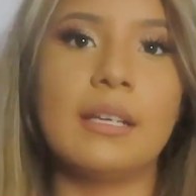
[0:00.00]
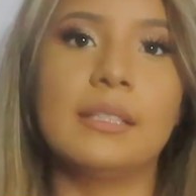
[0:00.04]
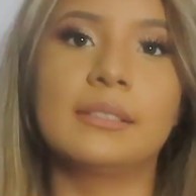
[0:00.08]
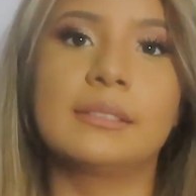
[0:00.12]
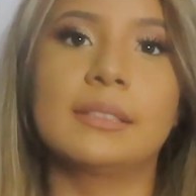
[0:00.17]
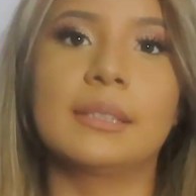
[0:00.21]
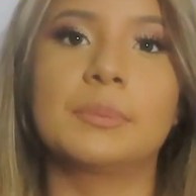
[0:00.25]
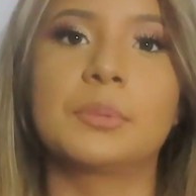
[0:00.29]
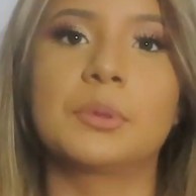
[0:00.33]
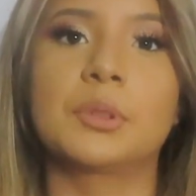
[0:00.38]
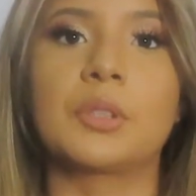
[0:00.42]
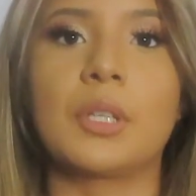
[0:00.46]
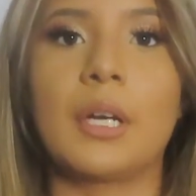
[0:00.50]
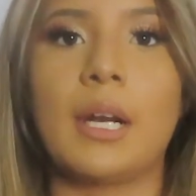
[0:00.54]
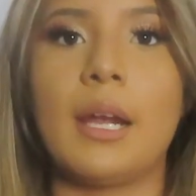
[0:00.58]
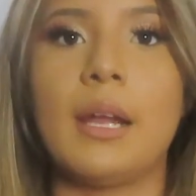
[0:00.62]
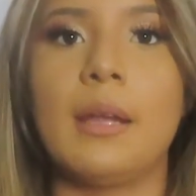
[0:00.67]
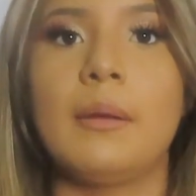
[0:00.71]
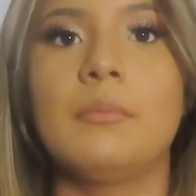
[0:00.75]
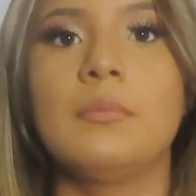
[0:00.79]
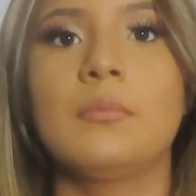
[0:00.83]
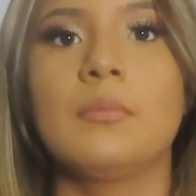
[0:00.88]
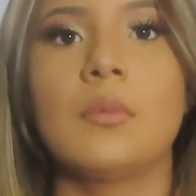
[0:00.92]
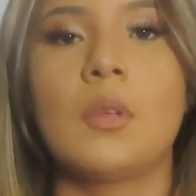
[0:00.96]
and
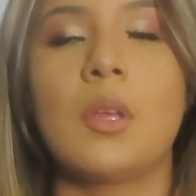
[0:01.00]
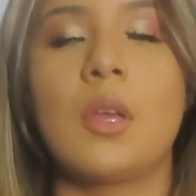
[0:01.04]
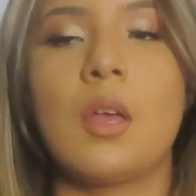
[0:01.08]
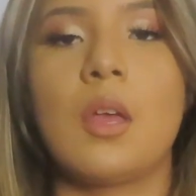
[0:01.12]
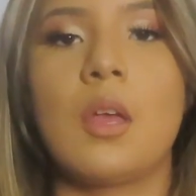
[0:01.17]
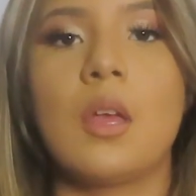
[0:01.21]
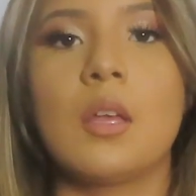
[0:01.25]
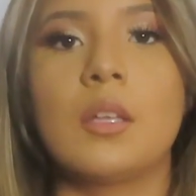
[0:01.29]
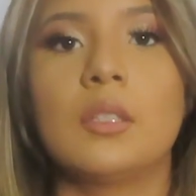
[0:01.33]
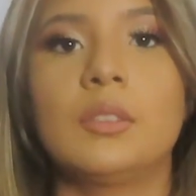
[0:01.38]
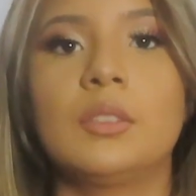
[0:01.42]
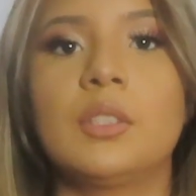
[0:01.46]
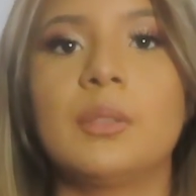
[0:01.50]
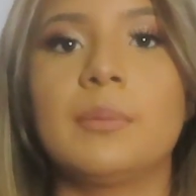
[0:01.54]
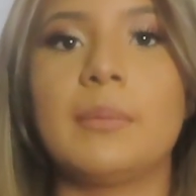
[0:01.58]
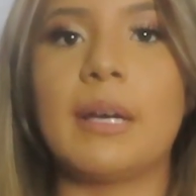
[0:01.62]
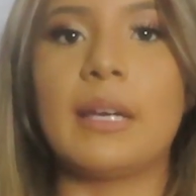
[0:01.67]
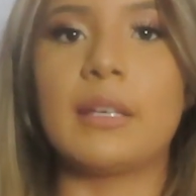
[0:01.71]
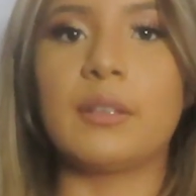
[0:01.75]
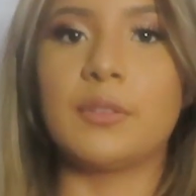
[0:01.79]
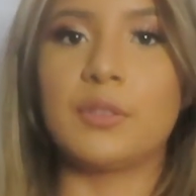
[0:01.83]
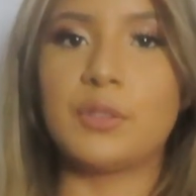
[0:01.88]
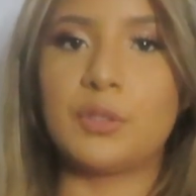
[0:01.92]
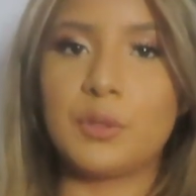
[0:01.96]
subscribe to
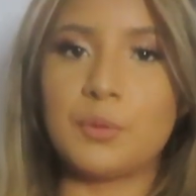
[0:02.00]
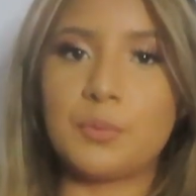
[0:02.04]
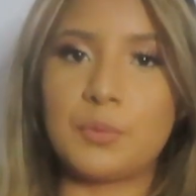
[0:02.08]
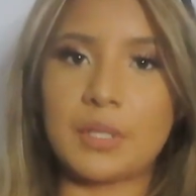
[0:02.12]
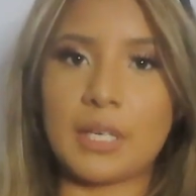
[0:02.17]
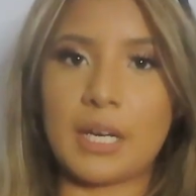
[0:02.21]
my YouTube